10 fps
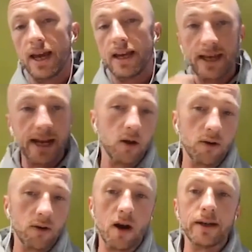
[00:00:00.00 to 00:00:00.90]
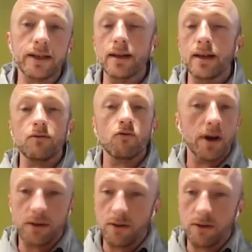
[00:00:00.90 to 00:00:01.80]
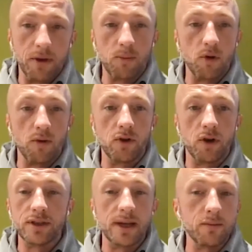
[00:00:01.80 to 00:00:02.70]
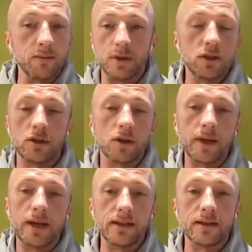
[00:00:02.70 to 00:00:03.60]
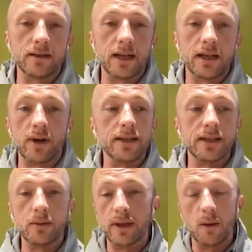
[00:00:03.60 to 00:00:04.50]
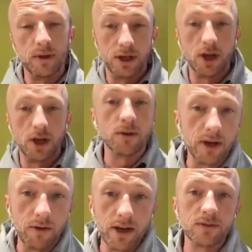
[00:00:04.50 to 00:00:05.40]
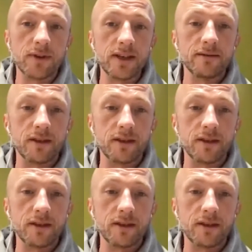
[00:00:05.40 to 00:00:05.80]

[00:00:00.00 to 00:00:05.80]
is get it online, run a 3-month proof of concept, which is just completely success related with no configuration fee.